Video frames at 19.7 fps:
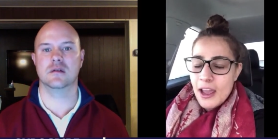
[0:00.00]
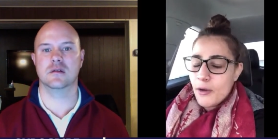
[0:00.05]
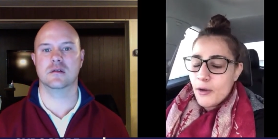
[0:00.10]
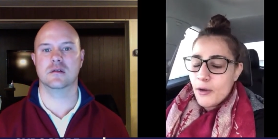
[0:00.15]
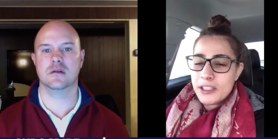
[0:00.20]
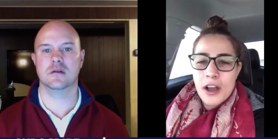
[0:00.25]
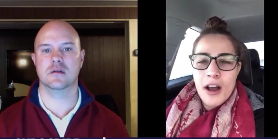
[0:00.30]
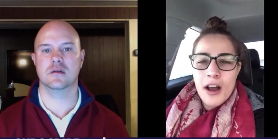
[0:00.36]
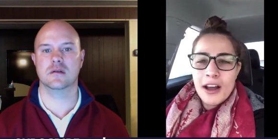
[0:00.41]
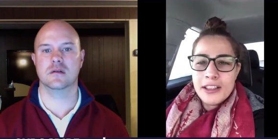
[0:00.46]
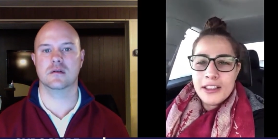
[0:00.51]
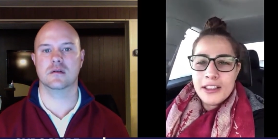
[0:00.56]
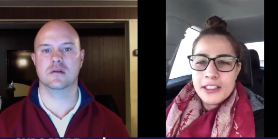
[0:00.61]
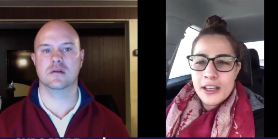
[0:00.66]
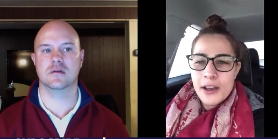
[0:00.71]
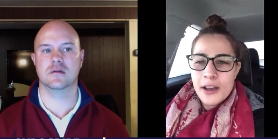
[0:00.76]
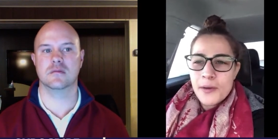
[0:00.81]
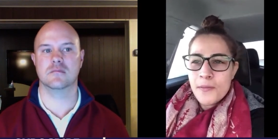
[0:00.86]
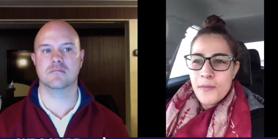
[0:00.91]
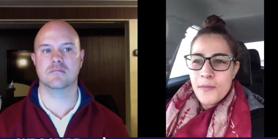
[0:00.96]
Speaker 1: It was
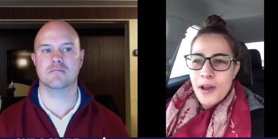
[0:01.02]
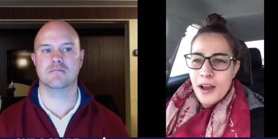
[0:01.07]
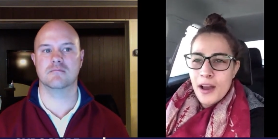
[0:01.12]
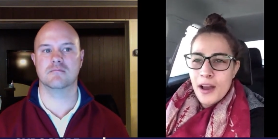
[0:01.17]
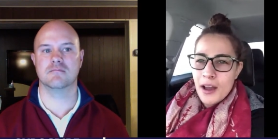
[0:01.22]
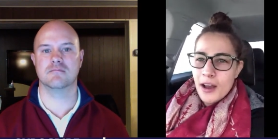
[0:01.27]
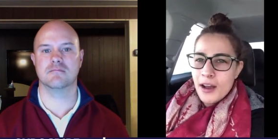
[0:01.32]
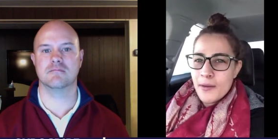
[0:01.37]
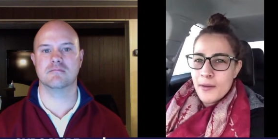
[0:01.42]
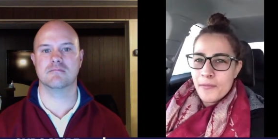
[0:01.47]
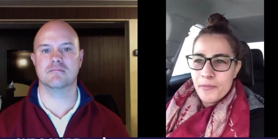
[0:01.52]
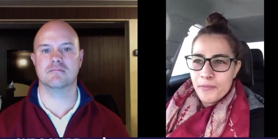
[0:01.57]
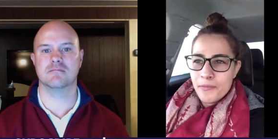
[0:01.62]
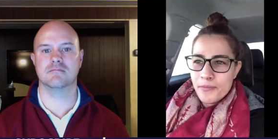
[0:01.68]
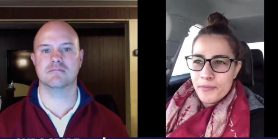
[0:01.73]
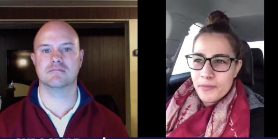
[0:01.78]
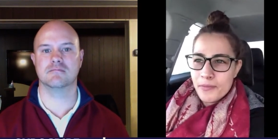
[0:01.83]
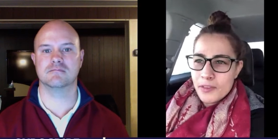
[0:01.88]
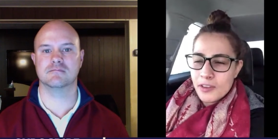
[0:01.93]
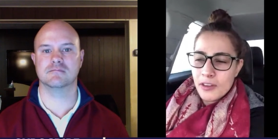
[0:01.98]
awesome. Um,
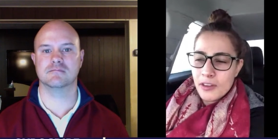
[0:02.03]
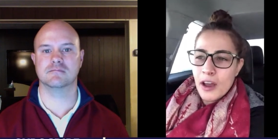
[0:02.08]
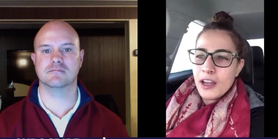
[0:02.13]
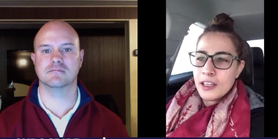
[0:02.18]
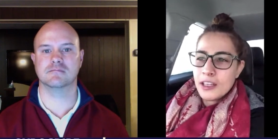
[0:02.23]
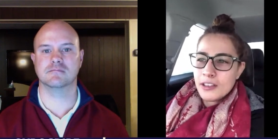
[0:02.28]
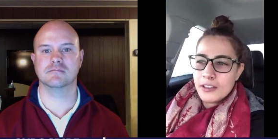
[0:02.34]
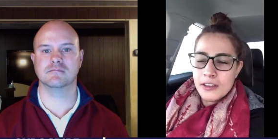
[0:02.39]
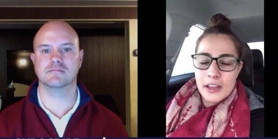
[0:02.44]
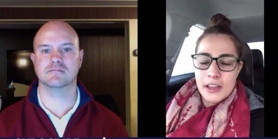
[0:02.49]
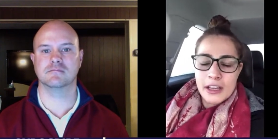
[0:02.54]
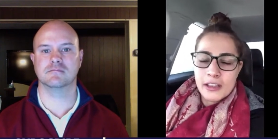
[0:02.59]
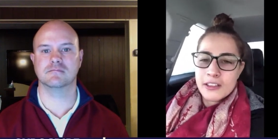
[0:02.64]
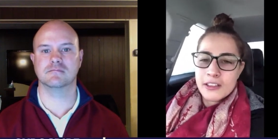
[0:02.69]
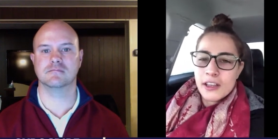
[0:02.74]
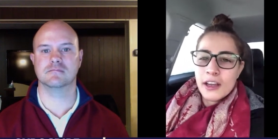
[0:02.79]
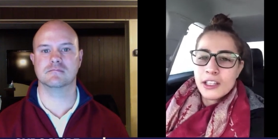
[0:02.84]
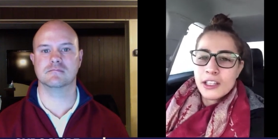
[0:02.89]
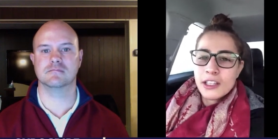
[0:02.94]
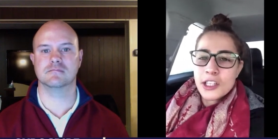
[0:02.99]
saw, like
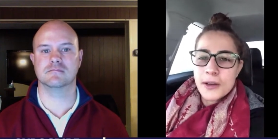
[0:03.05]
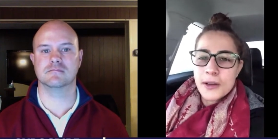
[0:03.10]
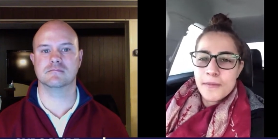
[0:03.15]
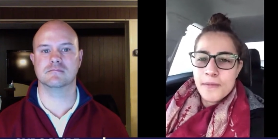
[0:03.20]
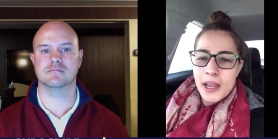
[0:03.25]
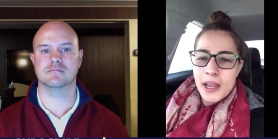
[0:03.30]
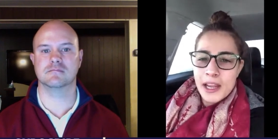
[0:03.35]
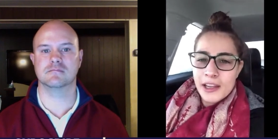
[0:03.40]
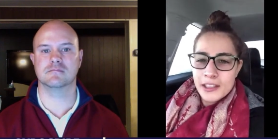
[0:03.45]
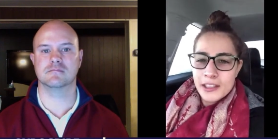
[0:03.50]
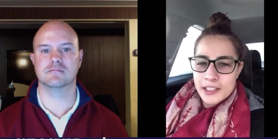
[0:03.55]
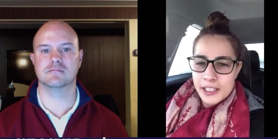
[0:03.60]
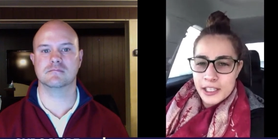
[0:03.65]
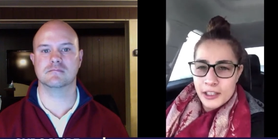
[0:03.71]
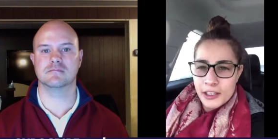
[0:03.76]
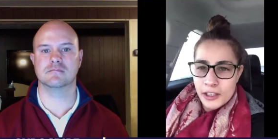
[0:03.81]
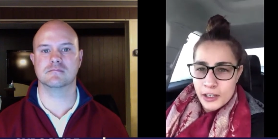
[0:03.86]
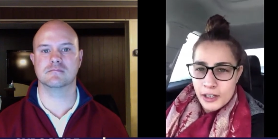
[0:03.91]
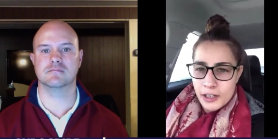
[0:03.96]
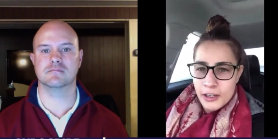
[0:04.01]
such
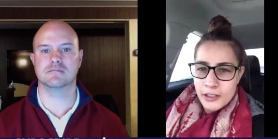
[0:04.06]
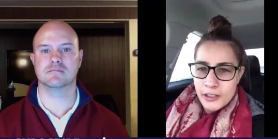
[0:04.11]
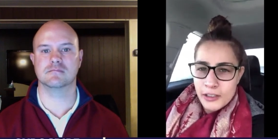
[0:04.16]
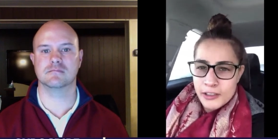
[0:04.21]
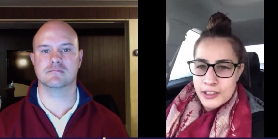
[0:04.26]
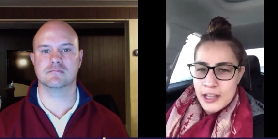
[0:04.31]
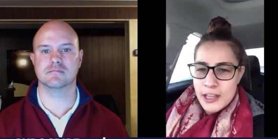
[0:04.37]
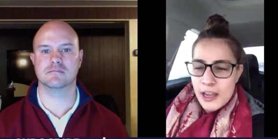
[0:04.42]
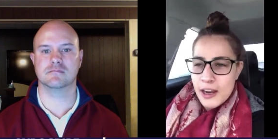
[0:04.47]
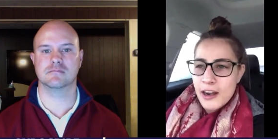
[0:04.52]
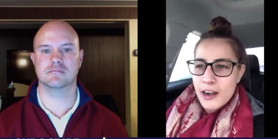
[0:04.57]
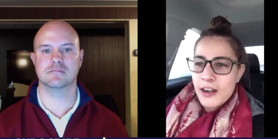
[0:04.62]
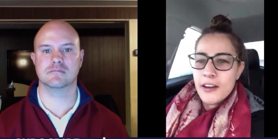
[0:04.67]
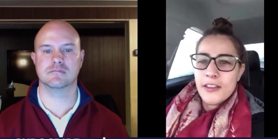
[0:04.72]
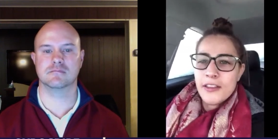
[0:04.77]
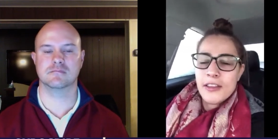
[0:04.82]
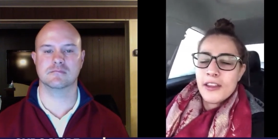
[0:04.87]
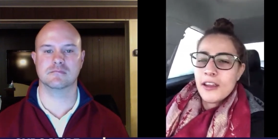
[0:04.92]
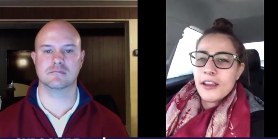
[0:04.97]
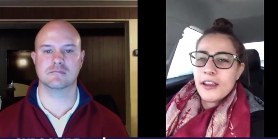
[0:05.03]
amazing girls there.
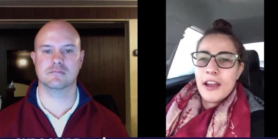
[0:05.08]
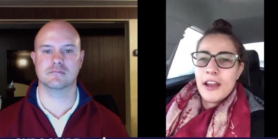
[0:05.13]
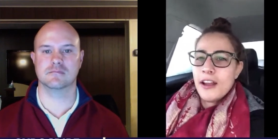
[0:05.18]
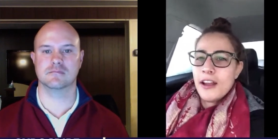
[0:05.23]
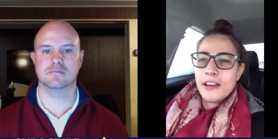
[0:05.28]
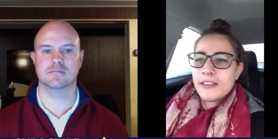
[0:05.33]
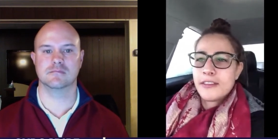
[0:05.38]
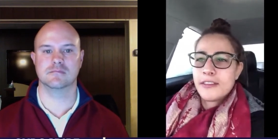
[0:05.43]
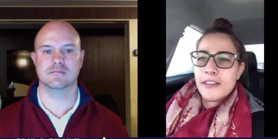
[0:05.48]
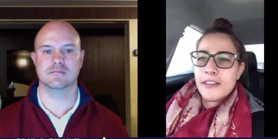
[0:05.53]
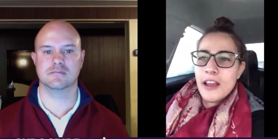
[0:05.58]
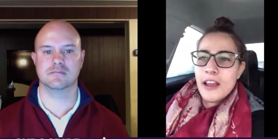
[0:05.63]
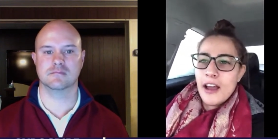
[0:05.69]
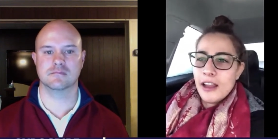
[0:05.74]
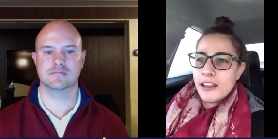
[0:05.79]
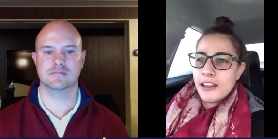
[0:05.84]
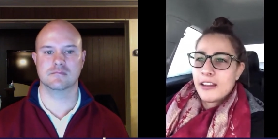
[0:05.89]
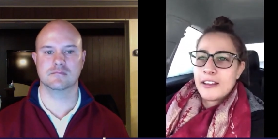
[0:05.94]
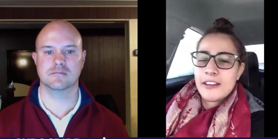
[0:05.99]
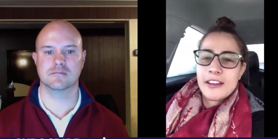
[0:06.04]
They, I,
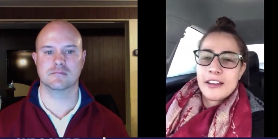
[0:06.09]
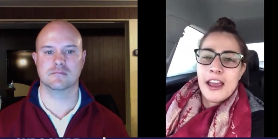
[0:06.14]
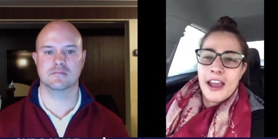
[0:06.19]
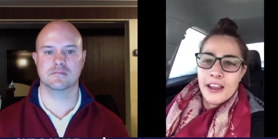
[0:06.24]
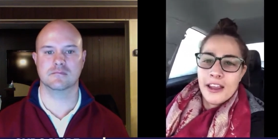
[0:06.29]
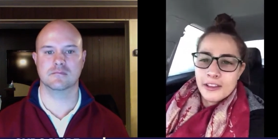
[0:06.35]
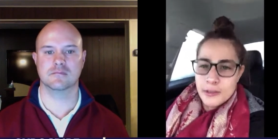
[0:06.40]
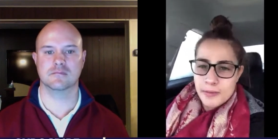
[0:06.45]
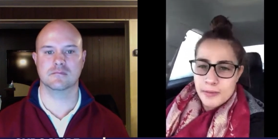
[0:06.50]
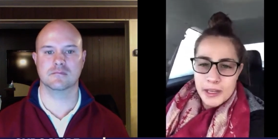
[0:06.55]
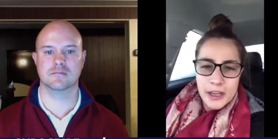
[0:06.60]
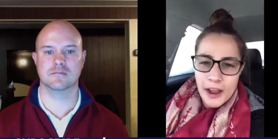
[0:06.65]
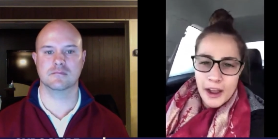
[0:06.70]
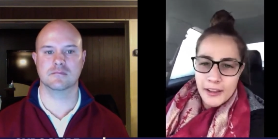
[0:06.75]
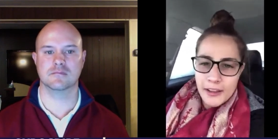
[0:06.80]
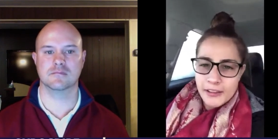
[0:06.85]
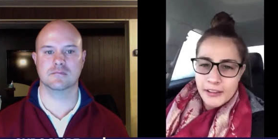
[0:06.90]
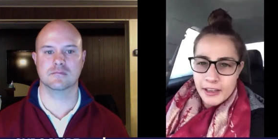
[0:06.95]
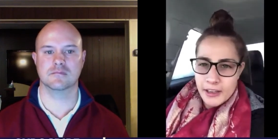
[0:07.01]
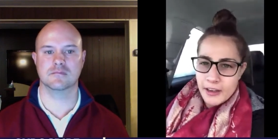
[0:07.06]
I can't speak
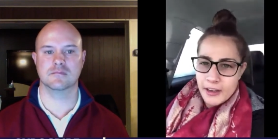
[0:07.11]
highly